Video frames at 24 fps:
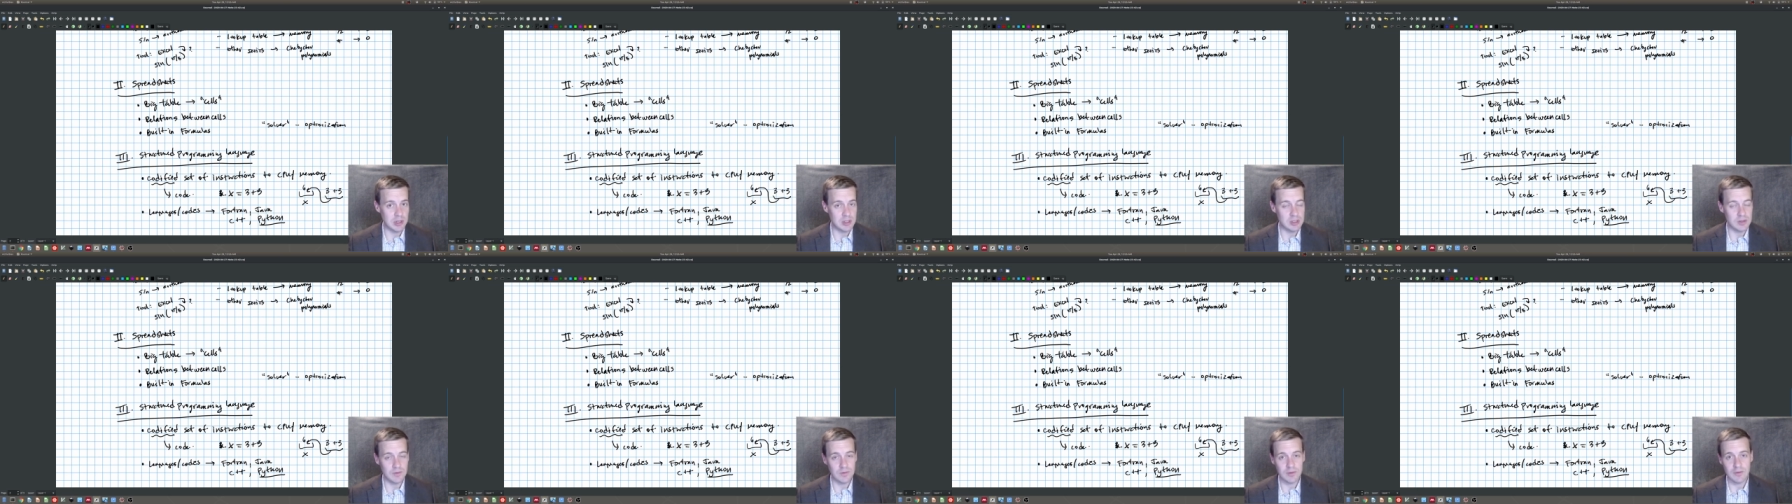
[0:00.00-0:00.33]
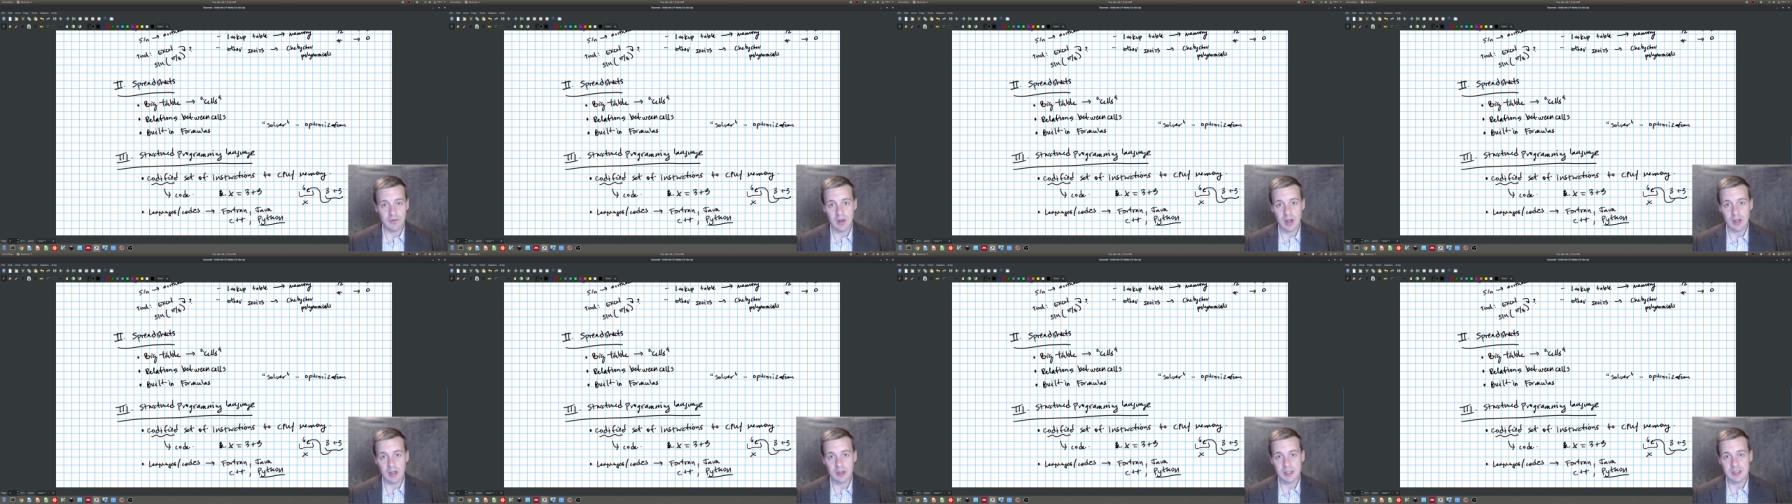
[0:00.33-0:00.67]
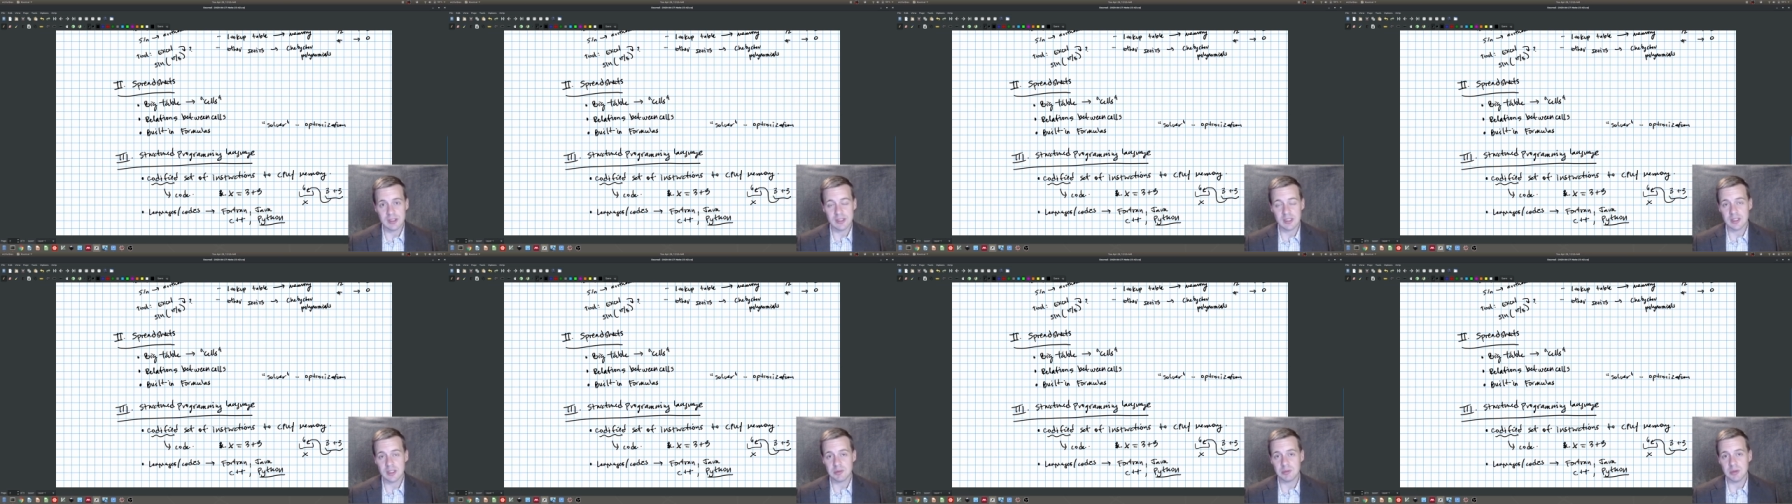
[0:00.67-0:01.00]
If you've got less
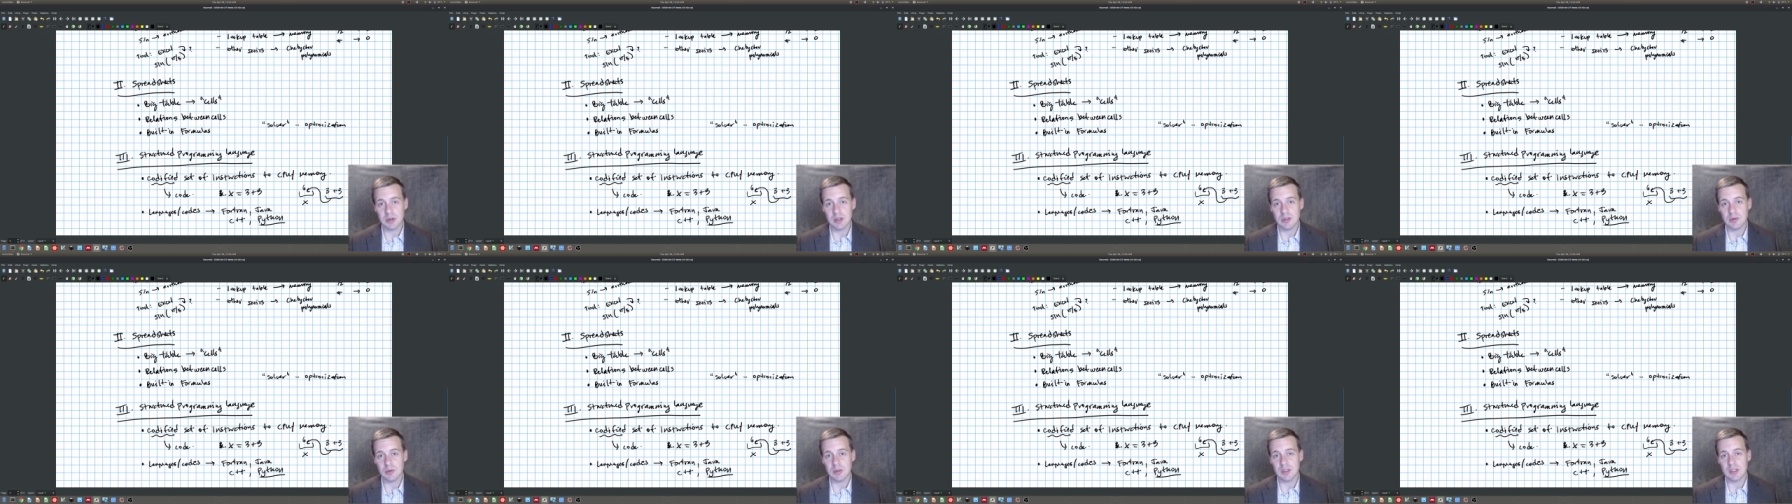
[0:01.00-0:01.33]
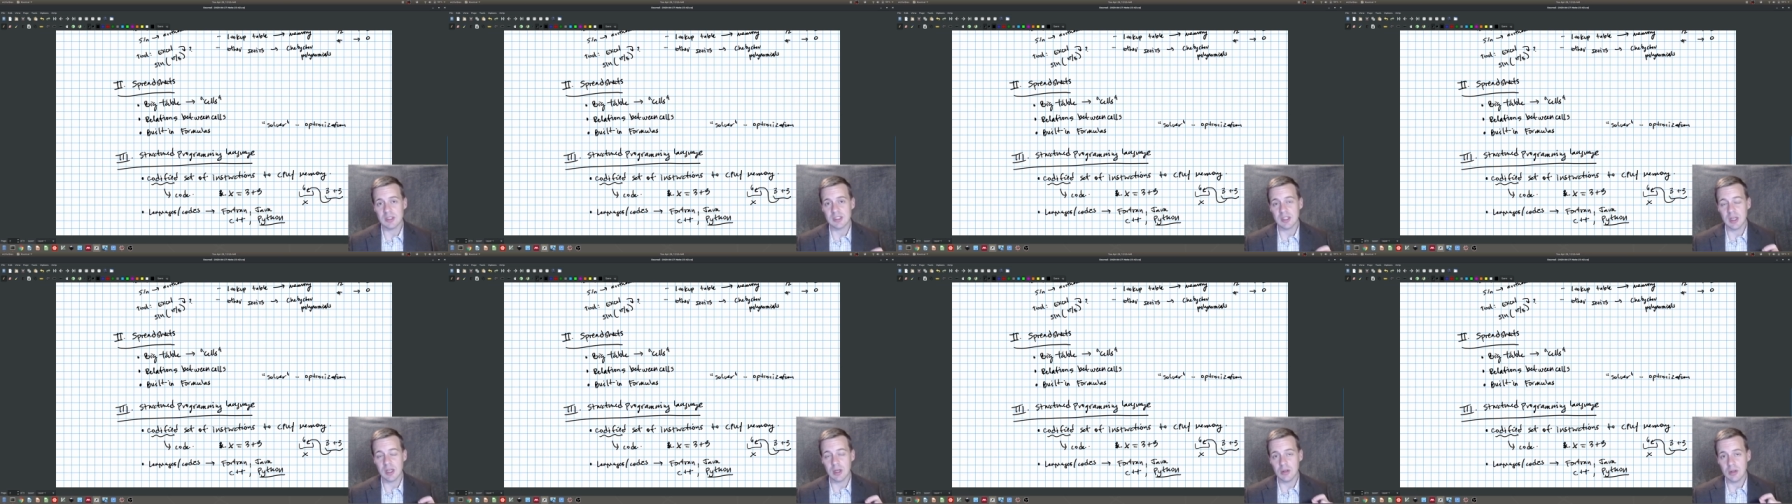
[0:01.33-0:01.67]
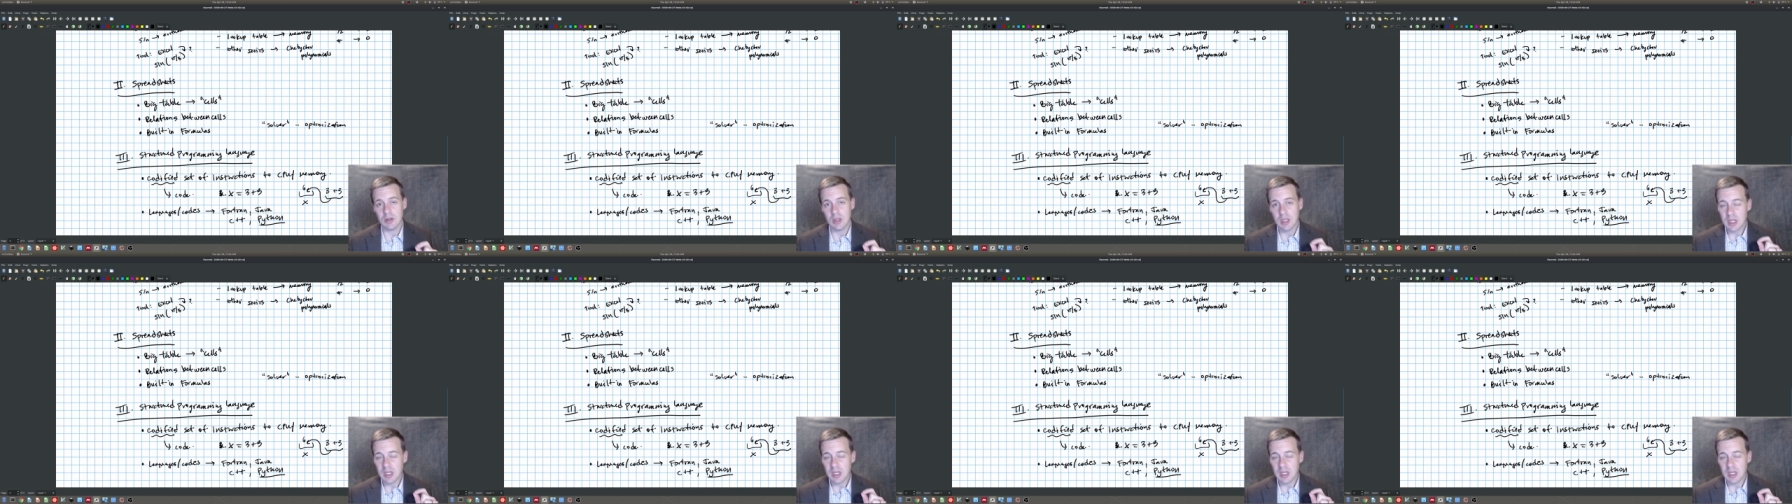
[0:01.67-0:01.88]
experience with Excel,